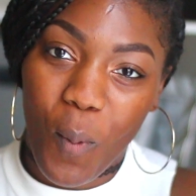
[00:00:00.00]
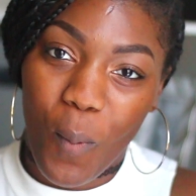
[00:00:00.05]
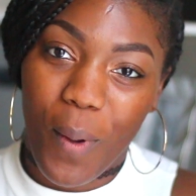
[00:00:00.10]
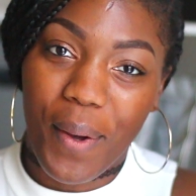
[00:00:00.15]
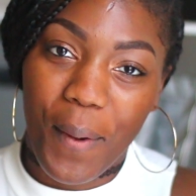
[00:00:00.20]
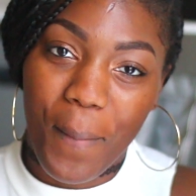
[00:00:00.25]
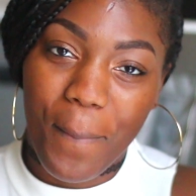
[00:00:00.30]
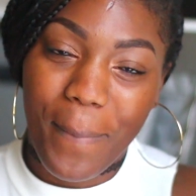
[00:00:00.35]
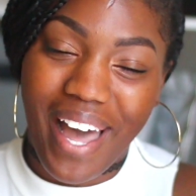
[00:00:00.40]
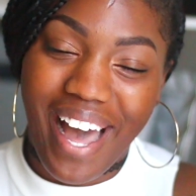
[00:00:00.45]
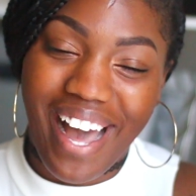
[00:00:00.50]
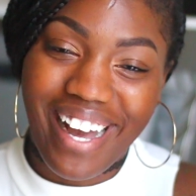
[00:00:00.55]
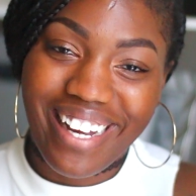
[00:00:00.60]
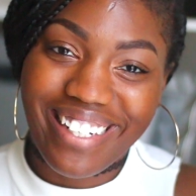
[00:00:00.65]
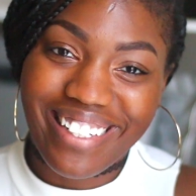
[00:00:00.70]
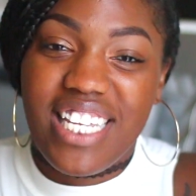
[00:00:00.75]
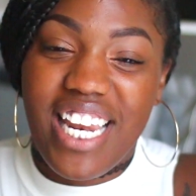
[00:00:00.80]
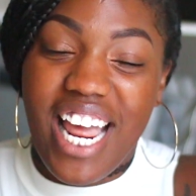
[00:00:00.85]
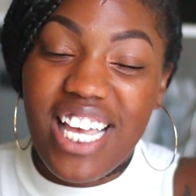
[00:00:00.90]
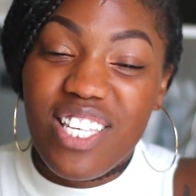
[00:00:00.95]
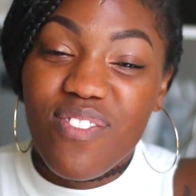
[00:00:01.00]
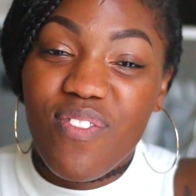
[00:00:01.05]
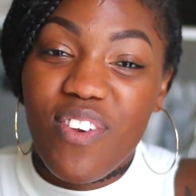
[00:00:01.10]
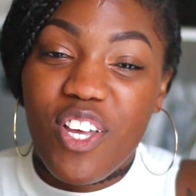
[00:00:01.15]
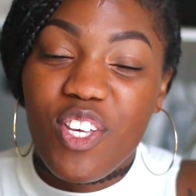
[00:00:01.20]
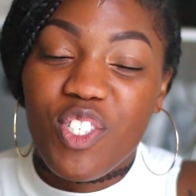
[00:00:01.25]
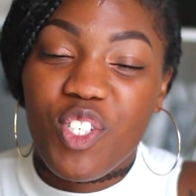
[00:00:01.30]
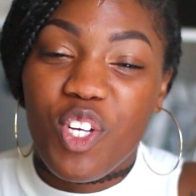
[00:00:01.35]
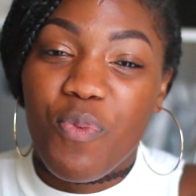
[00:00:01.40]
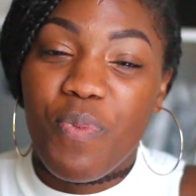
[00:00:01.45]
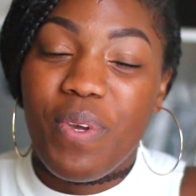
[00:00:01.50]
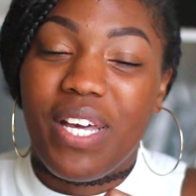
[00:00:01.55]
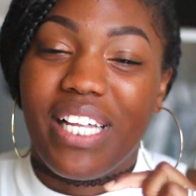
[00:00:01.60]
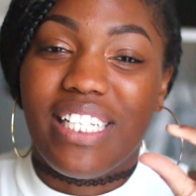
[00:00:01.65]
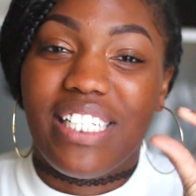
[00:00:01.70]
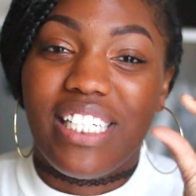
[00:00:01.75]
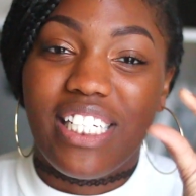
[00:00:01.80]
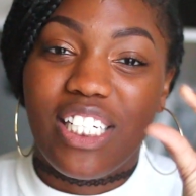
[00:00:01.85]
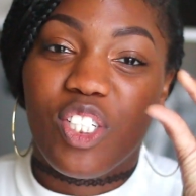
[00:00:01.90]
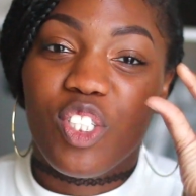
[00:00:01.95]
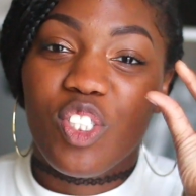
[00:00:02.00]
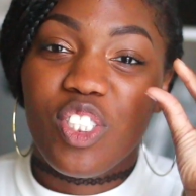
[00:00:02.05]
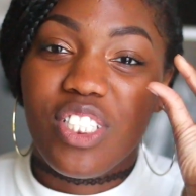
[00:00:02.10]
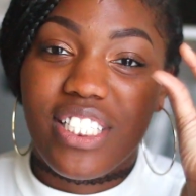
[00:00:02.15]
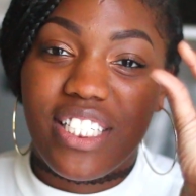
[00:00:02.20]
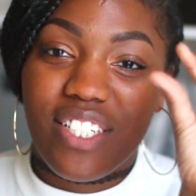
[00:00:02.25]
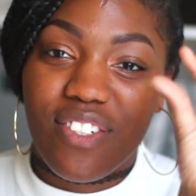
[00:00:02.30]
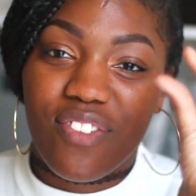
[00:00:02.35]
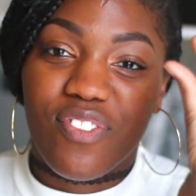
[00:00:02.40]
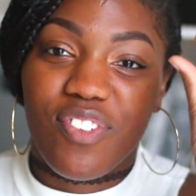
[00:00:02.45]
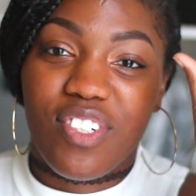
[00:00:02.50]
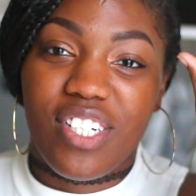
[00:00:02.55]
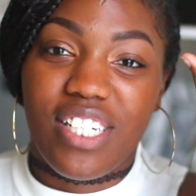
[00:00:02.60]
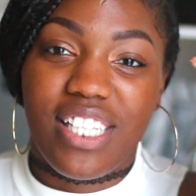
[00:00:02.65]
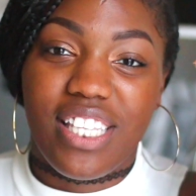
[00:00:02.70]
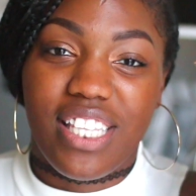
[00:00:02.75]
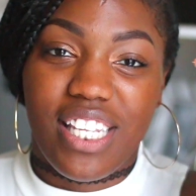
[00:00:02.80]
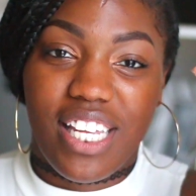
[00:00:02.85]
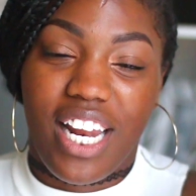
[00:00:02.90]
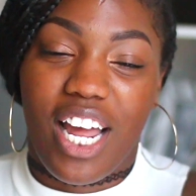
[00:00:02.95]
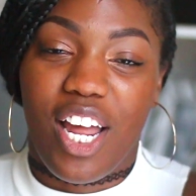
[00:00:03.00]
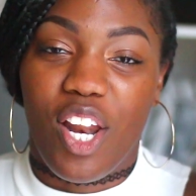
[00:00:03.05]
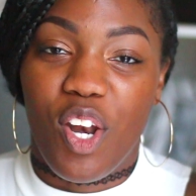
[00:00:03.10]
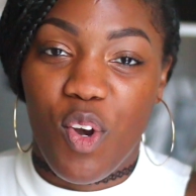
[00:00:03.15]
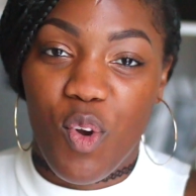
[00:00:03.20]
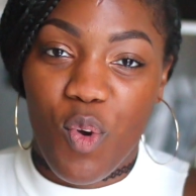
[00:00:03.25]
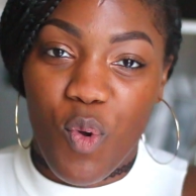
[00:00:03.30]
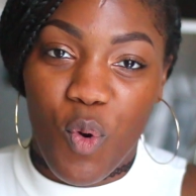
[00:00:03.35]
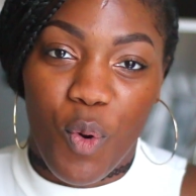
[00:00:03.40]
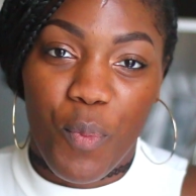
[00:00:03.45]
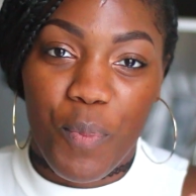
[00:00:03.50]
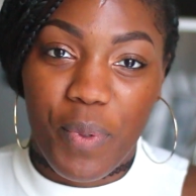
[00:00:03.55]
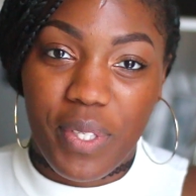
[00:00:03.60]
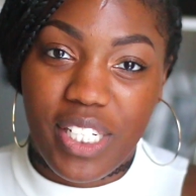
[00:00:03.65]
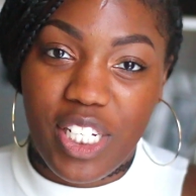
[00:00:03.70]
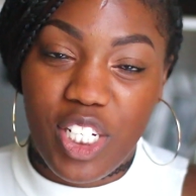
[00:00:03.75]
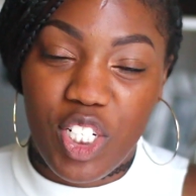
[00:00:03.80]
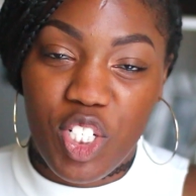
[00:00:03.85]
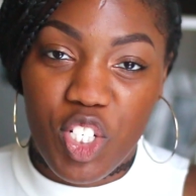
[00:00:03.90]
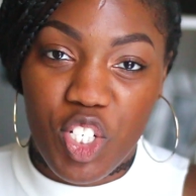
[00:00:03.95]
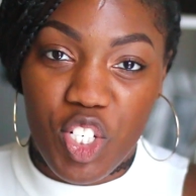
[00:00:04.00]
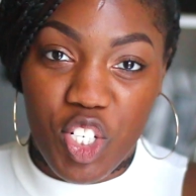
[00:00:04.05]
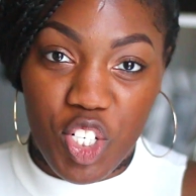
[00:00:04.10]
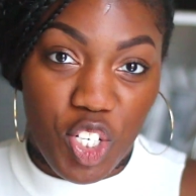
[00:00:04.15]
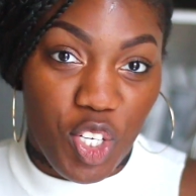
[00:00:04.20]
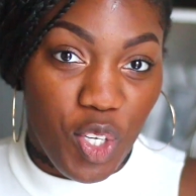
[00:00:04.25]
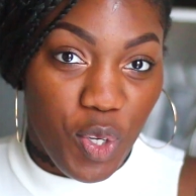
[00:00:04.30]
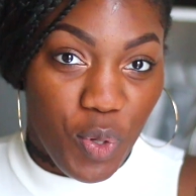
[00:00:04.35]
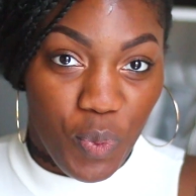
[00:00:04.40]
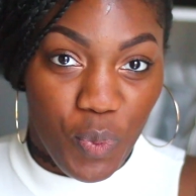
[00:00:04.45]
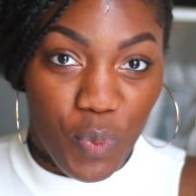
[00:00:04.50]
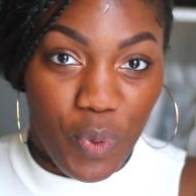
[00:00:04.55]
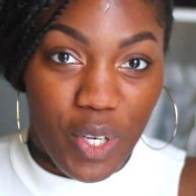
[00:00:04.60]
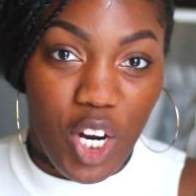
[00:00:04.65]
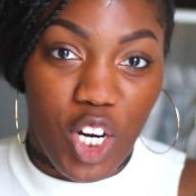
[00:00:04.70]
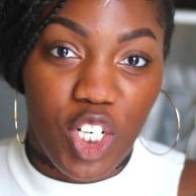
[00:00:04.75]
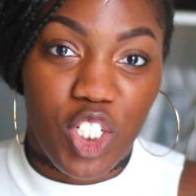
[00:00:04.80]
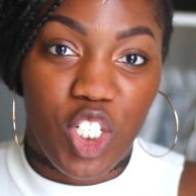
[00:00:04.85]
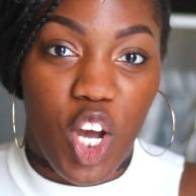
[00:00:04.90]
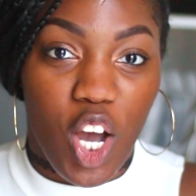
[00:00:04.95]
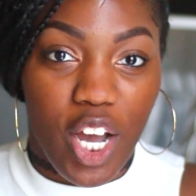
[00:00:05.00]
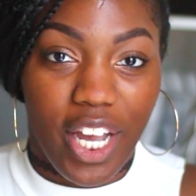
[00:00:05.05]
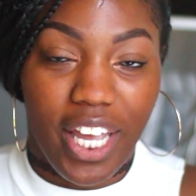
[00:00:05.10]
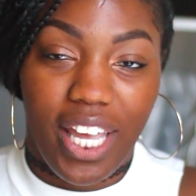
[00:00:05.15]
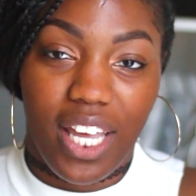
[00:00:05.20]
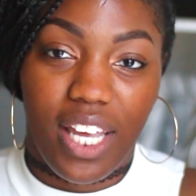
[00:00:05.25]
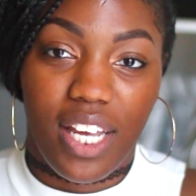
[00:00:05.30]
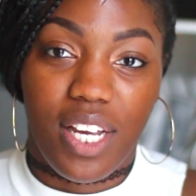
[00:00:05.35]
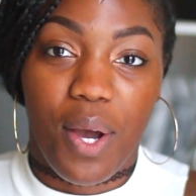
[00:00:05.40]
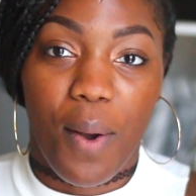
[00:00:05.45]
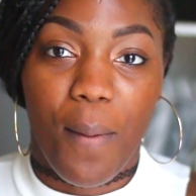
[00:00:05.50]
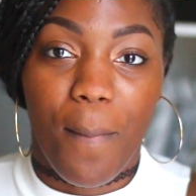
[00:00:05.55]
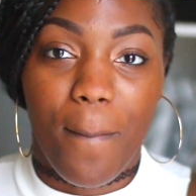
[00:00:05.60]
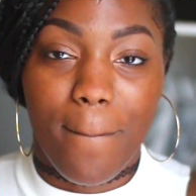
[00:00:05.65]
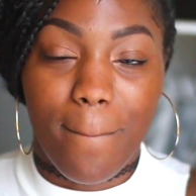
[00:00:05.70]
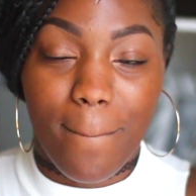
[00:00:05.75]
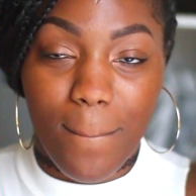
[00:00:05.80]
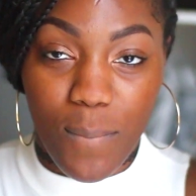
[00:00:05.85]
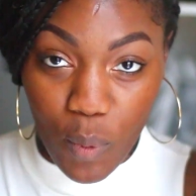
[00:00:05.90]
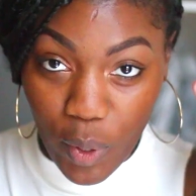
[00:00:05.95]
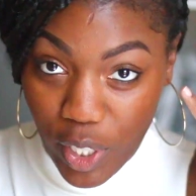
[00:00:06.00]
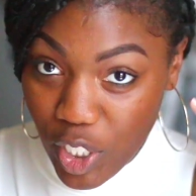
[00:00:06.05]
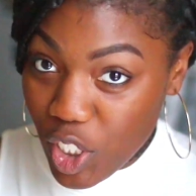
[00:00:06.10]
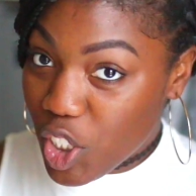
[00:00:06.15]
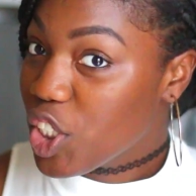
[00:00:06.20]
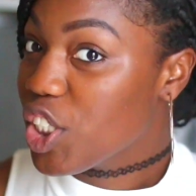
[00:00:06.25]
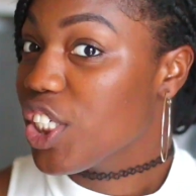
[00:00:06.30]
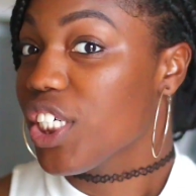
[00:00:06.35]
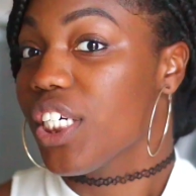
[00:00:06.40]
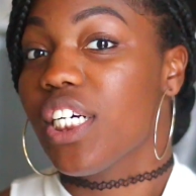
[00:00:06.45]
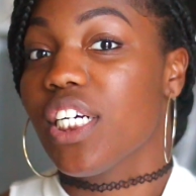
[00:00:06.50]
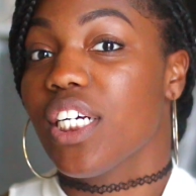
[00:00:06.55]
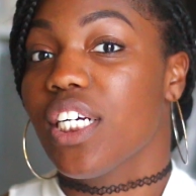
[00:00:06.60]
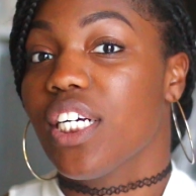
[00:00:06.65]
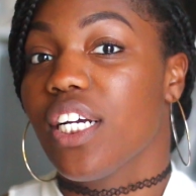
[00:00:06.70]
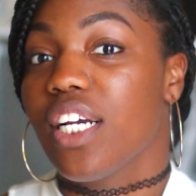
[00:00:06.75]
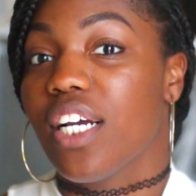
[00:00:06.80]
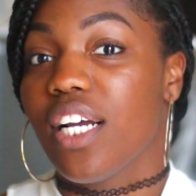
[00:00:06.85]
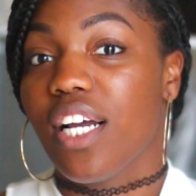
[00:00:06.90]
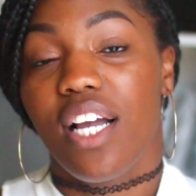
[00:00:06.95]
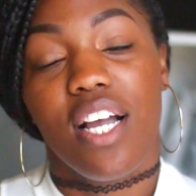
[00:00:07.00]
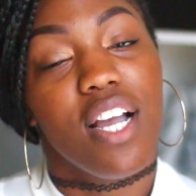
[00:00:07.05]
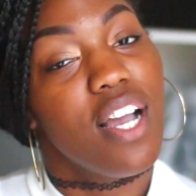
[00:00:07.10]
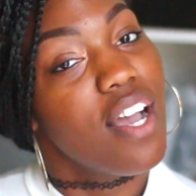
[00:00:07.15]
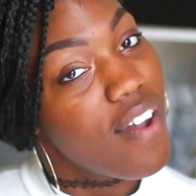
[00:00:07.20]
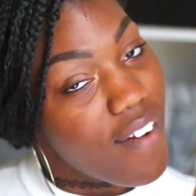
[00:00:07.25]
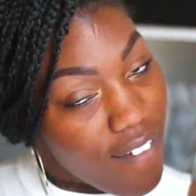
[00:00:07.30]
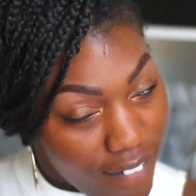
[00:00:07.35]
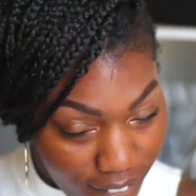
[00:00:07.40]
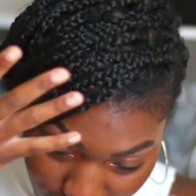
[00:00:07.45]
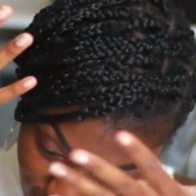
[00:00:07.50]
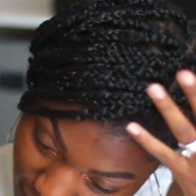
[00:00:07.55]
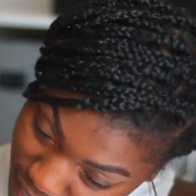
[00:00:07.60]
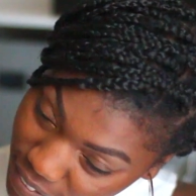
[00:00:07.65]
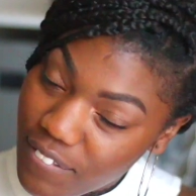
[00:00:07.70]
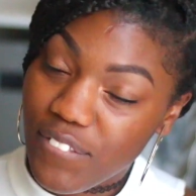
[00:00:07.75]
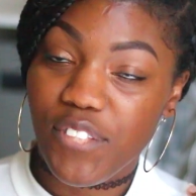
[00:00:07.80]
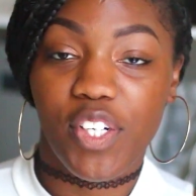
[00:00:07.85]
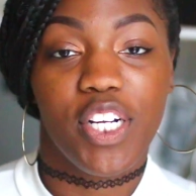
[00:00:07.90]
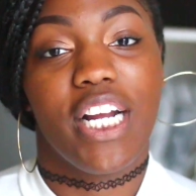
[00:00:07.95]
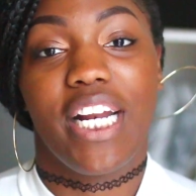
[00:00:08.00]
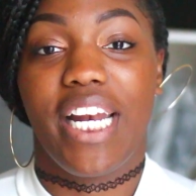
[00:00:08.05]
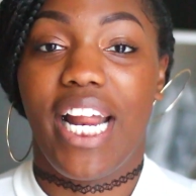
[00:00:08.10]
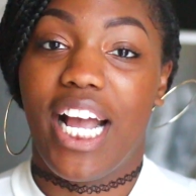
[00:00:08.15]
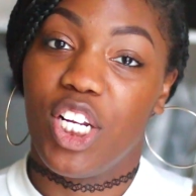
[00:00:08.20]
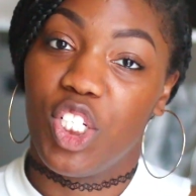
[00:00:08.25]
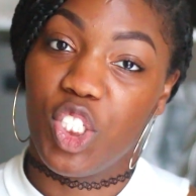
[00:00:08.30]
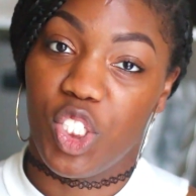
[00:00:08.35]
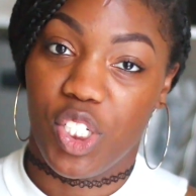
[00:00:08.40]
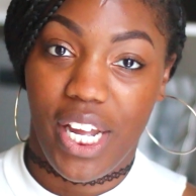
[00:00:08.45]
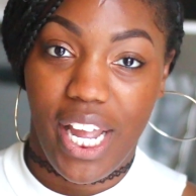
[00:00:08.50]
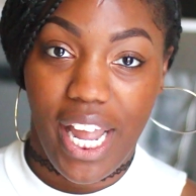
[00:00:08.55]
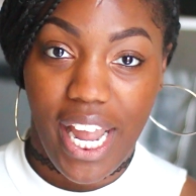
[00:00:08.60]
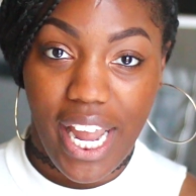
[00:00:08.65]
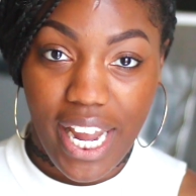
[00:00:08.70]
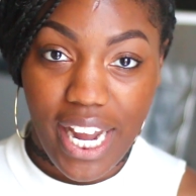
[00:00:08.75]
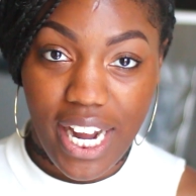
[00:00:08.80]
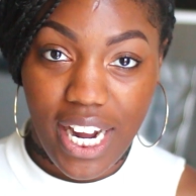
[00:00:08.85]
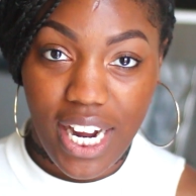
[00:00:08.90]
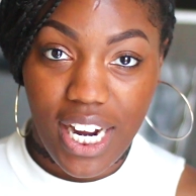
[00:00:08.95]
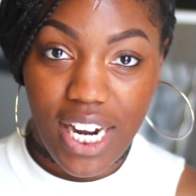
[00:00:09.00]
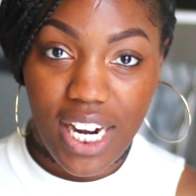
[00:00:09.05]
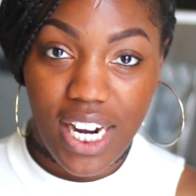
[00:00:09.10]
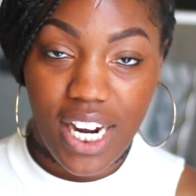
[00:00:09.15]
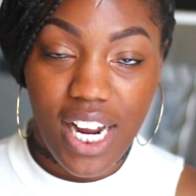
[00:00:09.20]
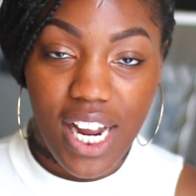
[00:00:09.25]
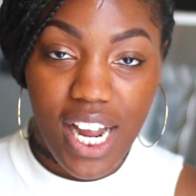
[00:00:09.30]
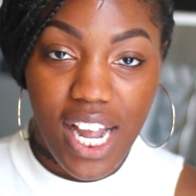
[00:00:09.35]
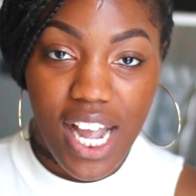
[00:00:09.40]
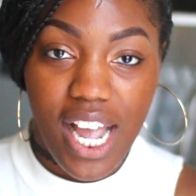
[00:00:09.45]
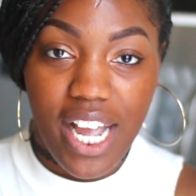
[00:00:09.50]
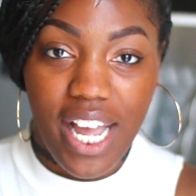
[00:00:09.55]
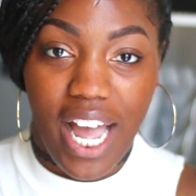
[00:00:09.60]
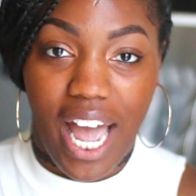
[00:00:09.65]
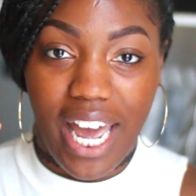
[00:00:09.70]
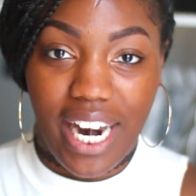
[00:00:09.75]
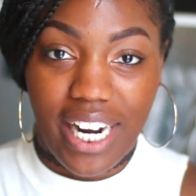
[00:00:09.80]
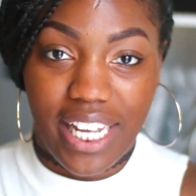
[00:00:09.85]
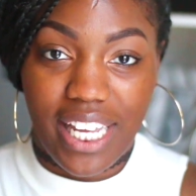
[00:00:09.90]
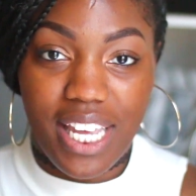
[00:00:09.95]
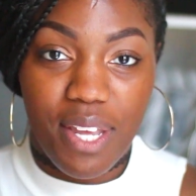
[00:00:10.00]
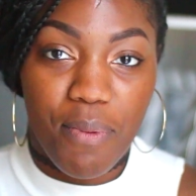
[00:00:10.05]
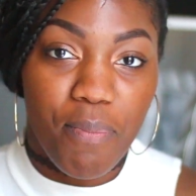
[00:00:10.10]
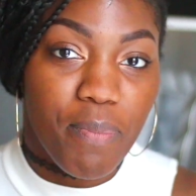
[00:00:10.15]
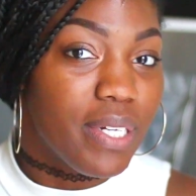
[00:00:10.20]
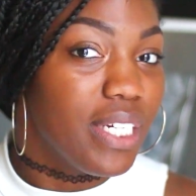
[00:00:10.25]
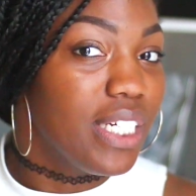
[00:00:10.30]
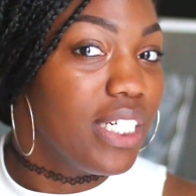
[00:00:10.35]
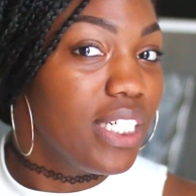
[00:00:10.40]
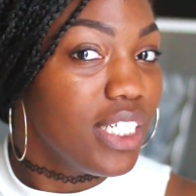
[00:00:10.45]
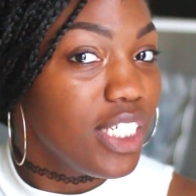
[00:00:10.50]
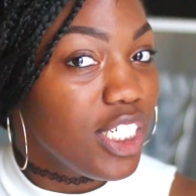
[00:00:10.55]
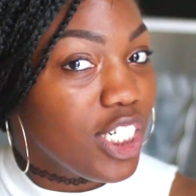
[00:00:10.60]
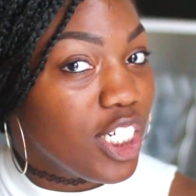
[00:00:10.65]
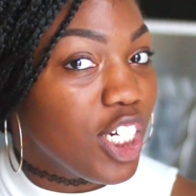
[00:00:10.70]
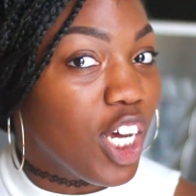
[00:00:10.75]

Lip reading: welcome back. Today's video is going to be a little different than I normally do. We are talking moisture for your natural hair, how to keep it,